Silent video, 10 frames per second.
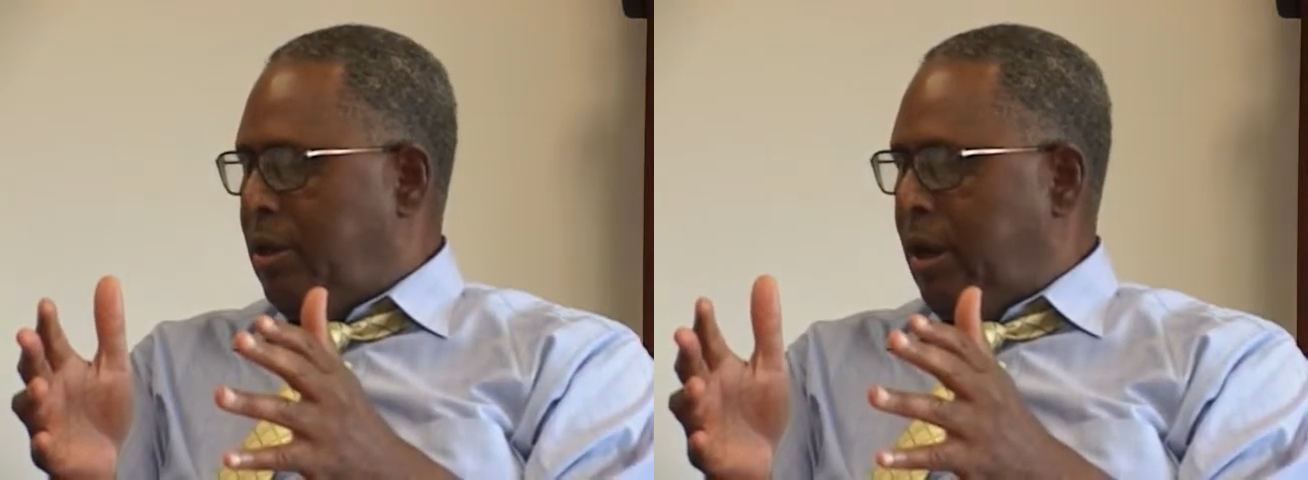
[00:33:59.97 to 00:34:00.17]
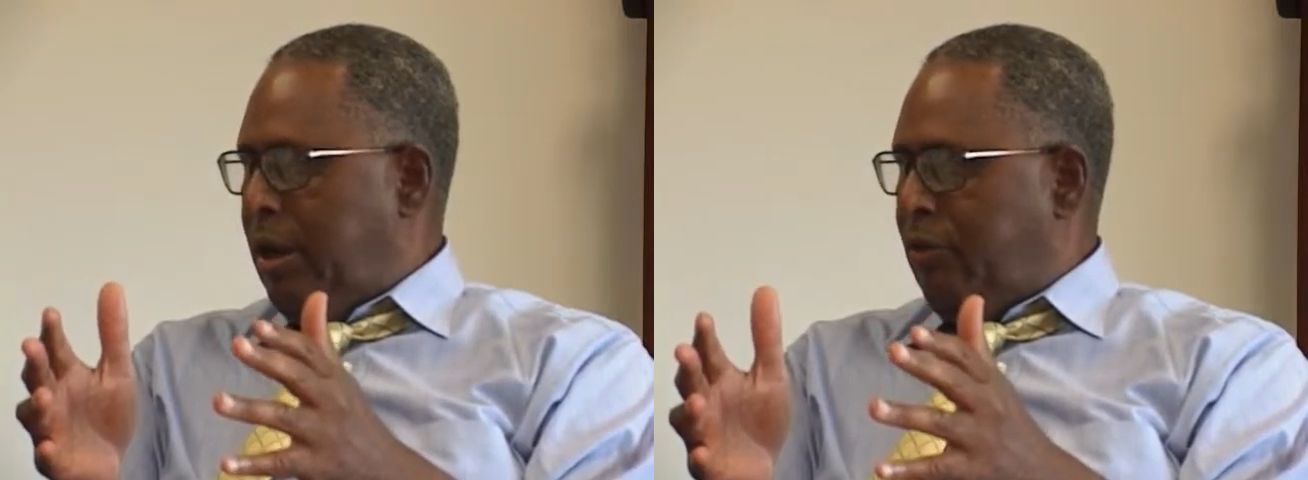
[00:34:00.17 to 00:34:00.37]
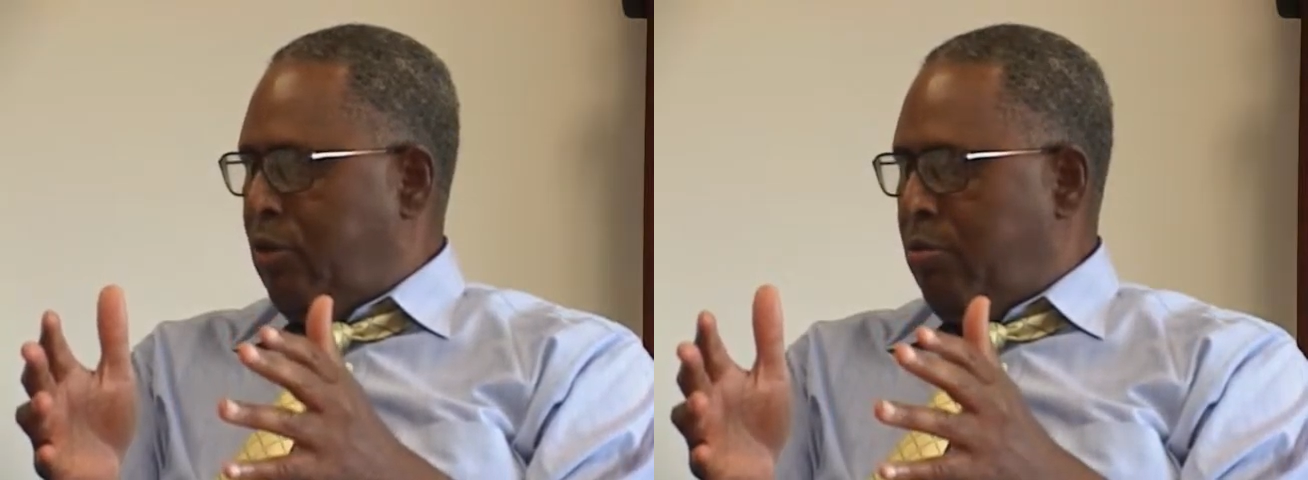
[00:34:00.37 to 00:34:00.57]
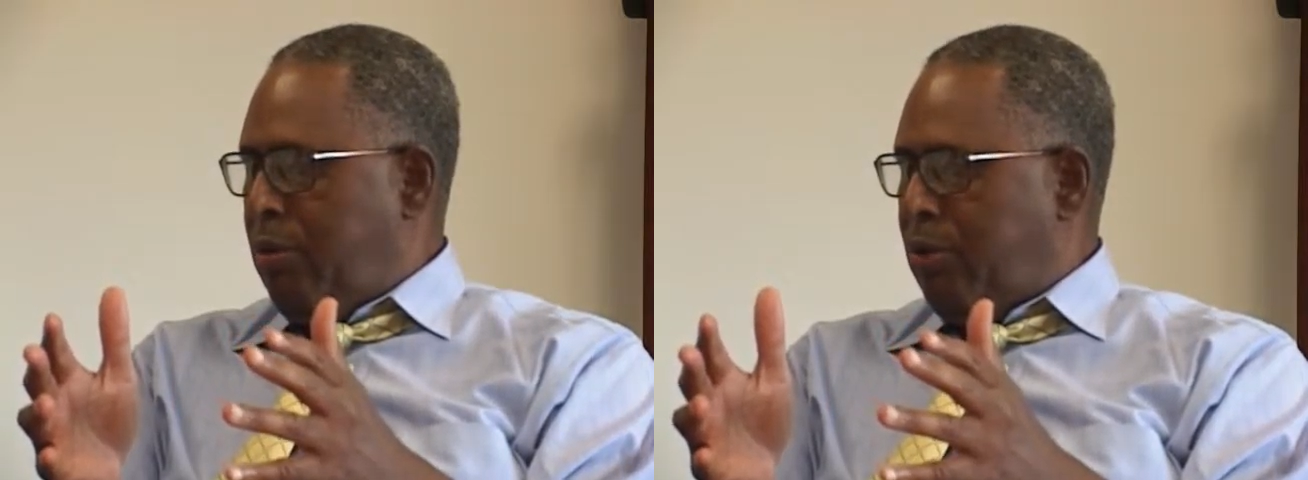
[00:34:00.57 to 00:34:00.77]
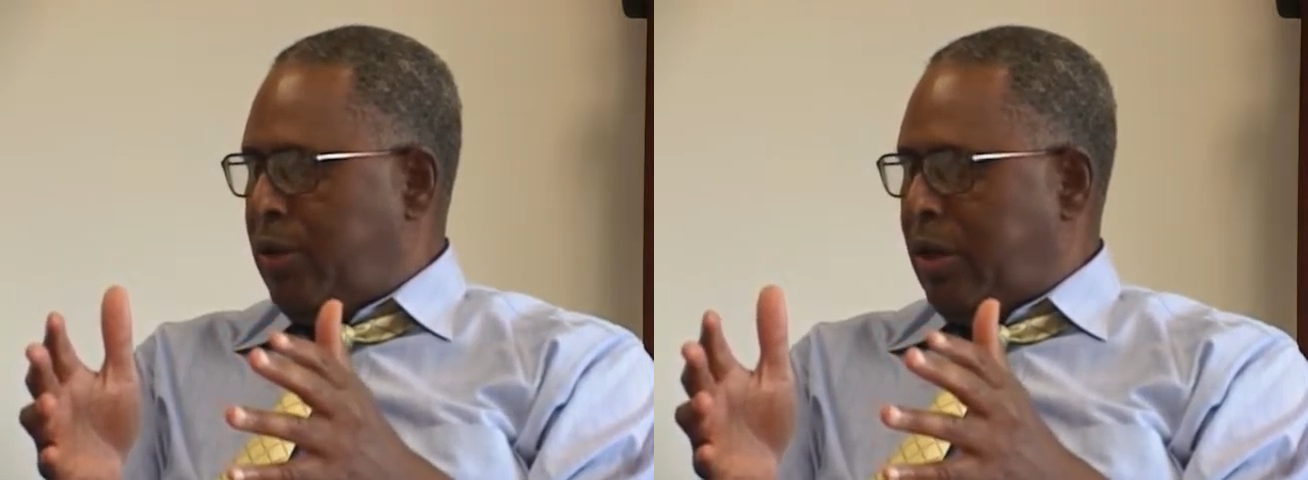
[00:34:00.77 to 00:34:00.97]
if you
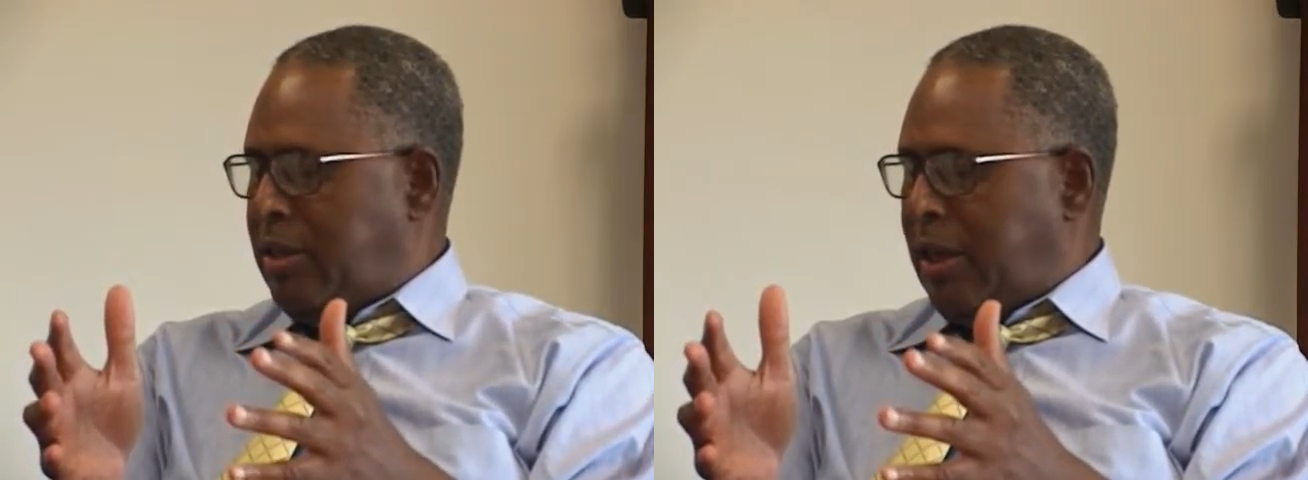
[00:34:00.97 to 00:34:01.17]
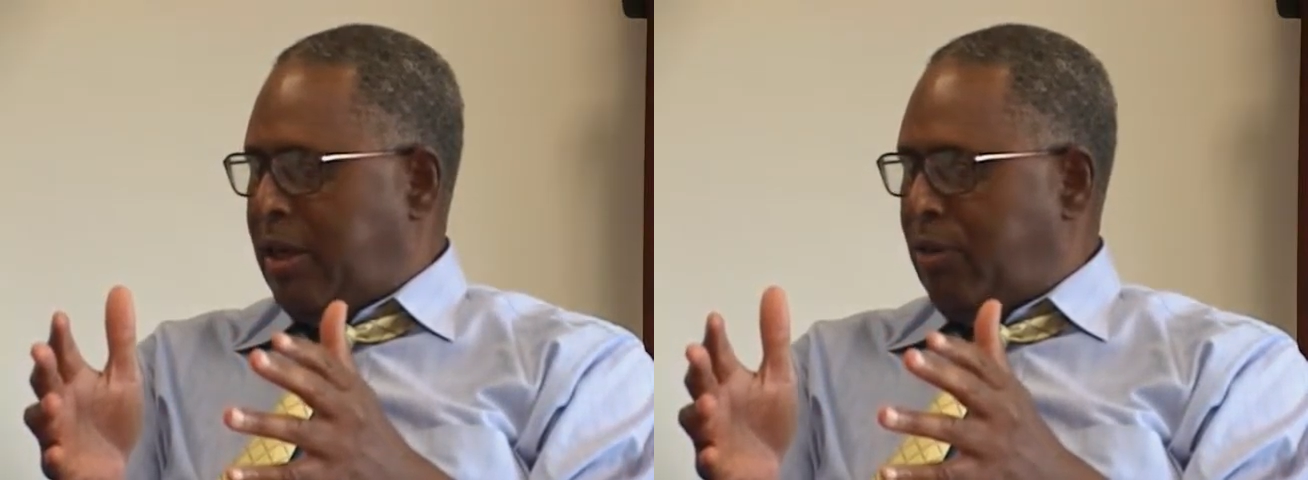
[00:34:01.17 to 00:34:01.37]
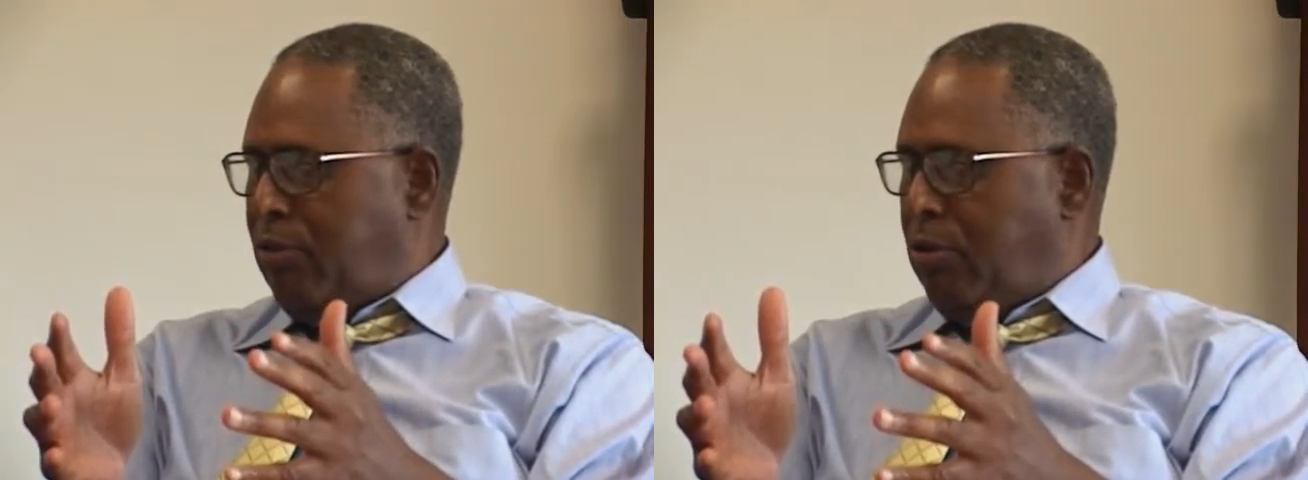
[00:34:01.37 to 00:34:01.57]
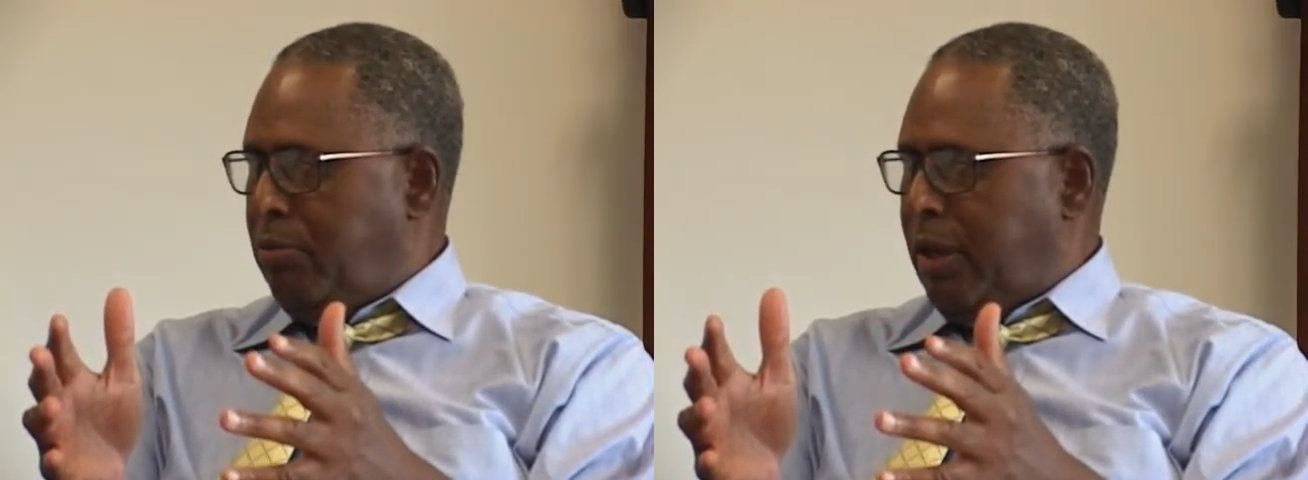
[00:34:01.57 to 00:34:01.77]
remember the executive group,